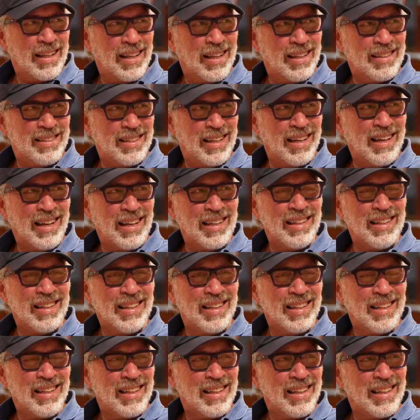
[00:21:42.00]
That's it.
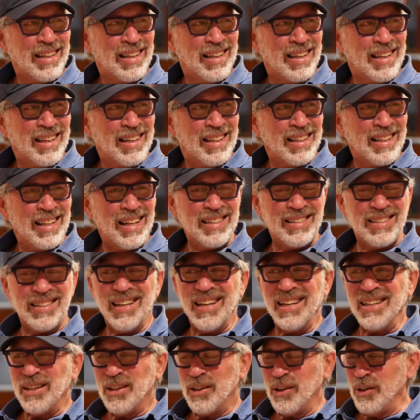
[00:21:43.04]
That's
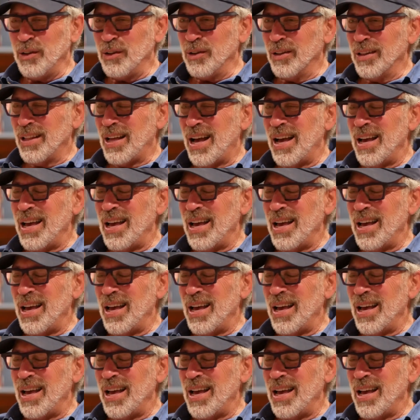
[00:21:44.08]
it. Google.